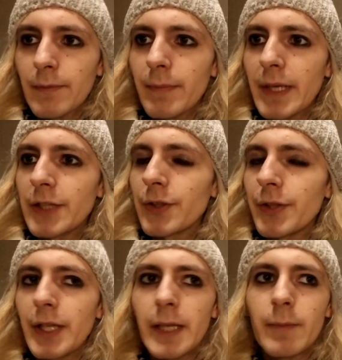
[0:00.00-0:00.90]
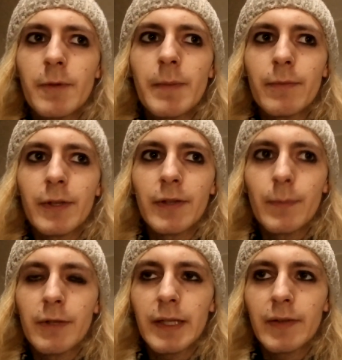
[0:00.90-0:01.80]
make sure you keep remembering to
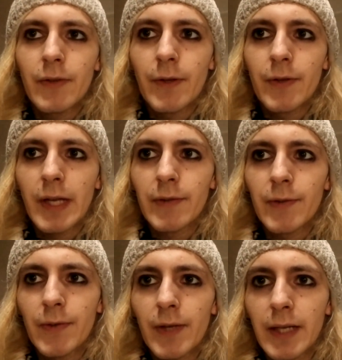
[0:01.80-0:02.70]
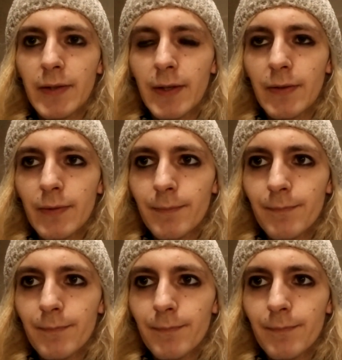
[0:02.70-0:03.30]
practice those exercises.